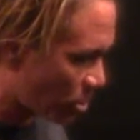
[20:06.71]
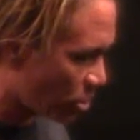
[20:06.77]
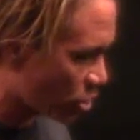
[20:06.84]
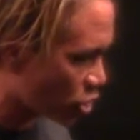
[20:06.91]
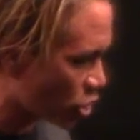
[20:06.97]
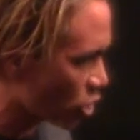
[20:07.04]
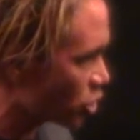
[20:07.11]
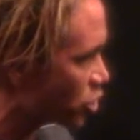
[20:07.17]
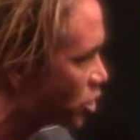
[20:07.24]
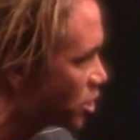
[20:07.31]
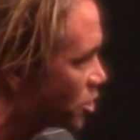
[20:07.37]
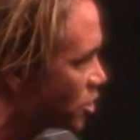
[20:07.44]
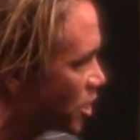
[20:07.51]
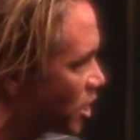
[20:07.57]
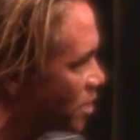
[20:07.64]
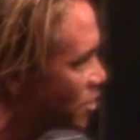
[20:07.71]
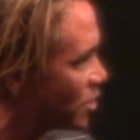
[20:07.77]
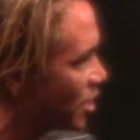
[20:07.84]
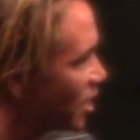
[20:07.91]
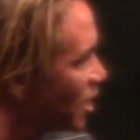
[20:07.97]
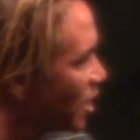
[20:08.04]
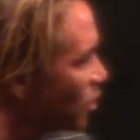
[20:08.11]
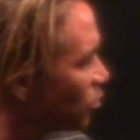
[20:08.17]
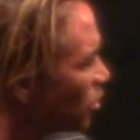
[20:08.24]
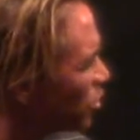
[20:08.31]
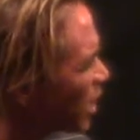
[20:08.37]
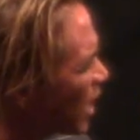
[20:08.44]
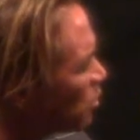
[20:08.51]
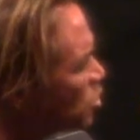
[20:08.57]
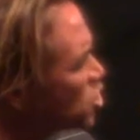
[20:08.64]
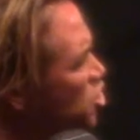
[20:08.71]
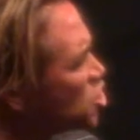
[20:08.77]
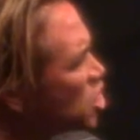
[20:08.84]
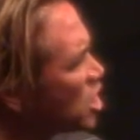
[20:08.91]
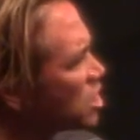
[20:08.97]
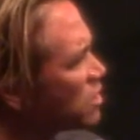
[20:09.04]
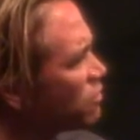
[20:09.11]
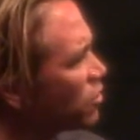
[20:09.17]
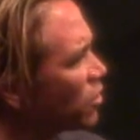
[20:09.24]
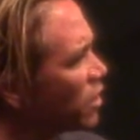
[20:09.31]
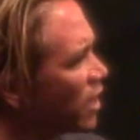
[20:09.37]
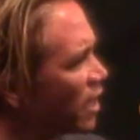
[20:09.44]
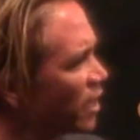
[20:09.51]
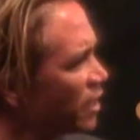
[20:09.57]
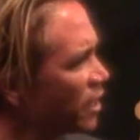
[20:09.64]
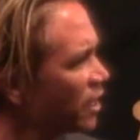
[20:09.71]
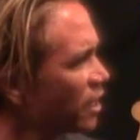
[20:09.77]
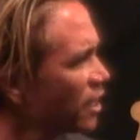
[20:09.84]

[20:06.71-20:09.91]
the church that says, well, that was just for then.